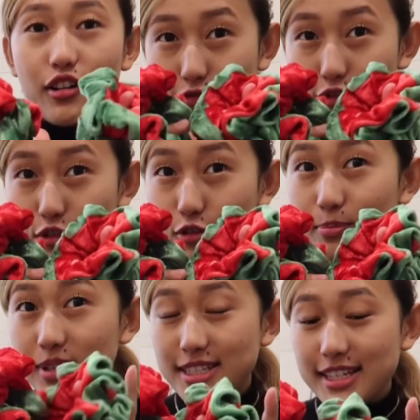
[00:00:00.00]
4
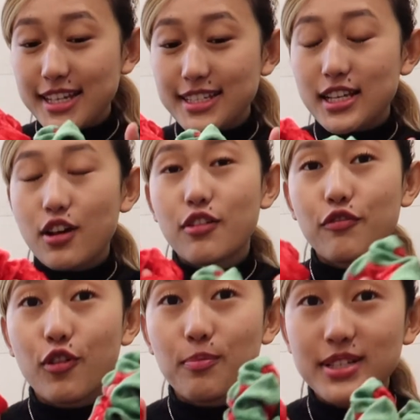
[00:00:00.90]
pieces.
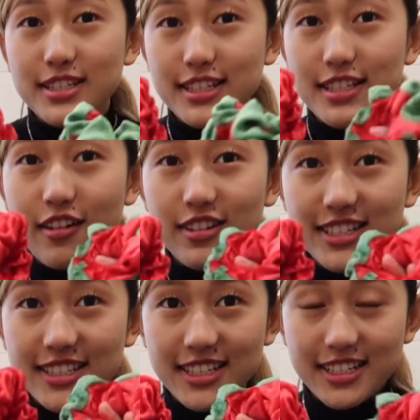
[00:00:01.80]
4 pieces, only
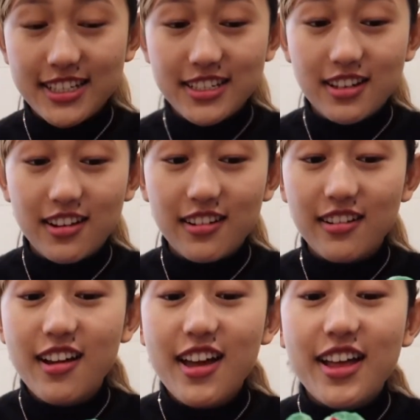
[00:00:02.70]

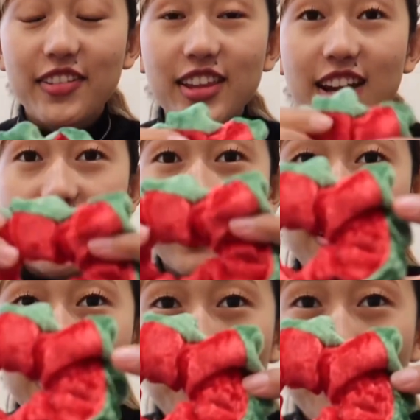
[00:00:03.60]
$16. They
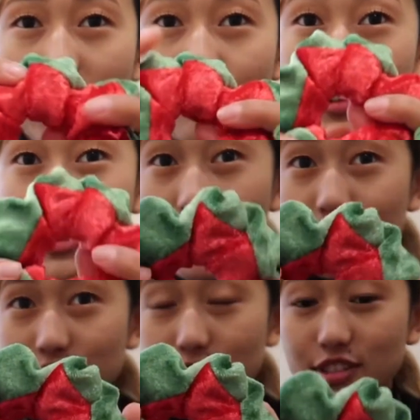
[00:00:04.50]
are made with
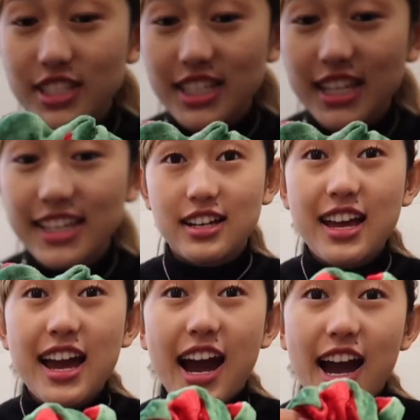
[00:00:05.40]
lots of detailing.
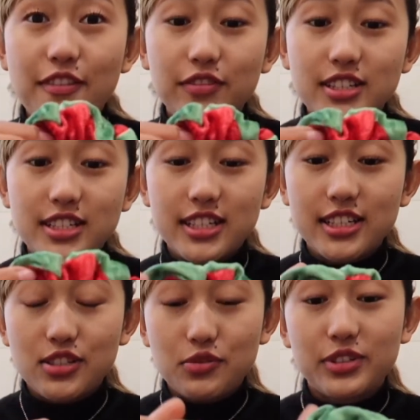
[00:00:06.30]
I have
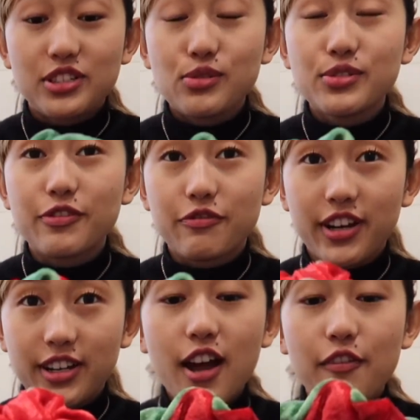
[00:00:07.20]
stitched with 2
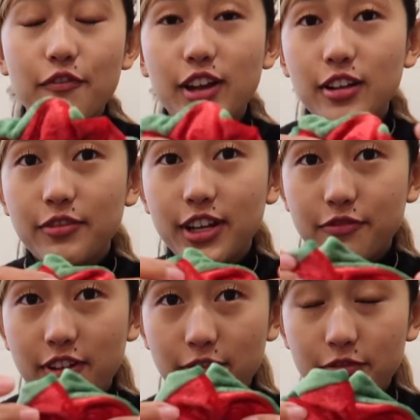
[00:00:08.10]
different velvet
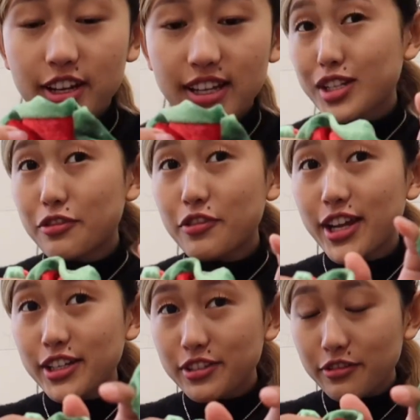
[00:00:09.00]
fabrics,
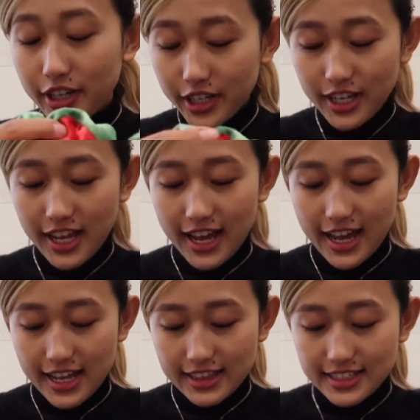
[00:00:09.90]
red green,
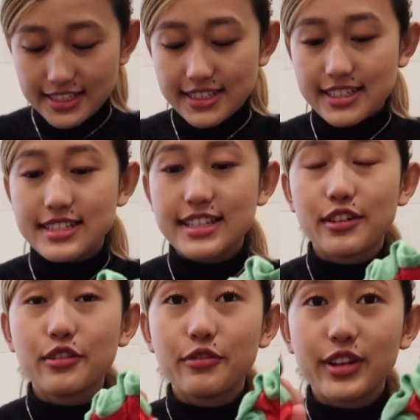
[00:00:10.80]
and this is
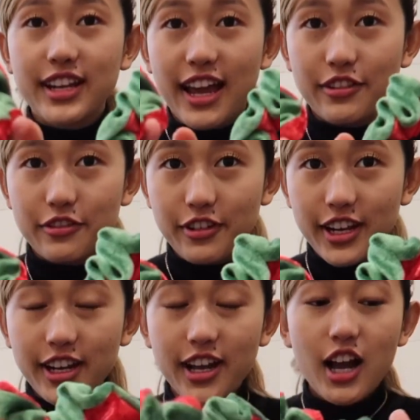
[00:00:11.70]
green and
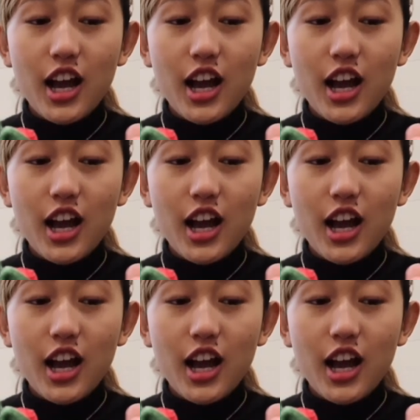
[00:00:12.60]
red,